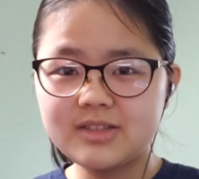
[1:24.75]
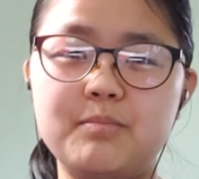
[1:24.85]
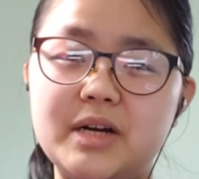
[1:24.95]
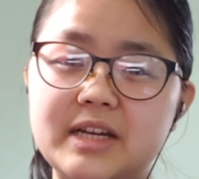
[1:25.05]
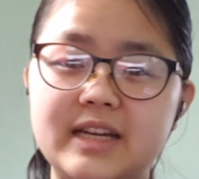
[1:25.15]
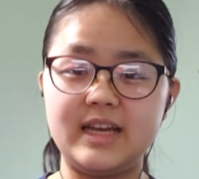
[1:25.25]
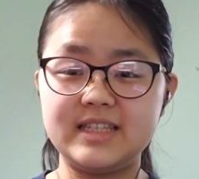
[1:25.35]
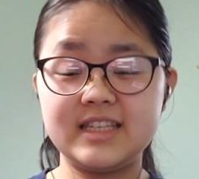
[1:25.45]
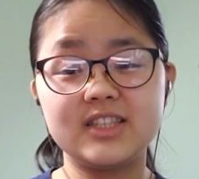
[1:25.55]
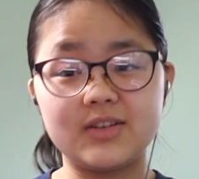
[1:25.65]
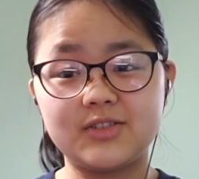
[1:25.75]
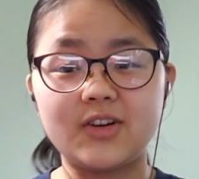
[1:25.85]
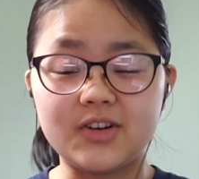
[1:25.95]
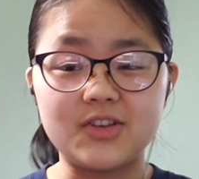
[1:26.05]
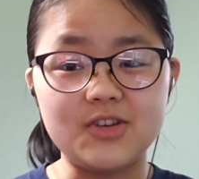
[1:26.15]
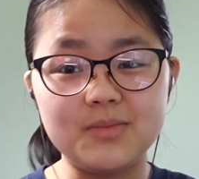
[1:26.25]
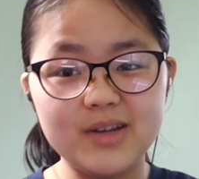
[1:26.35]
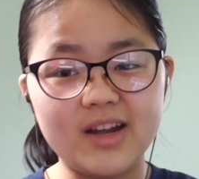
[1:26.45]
but since I've started cubing,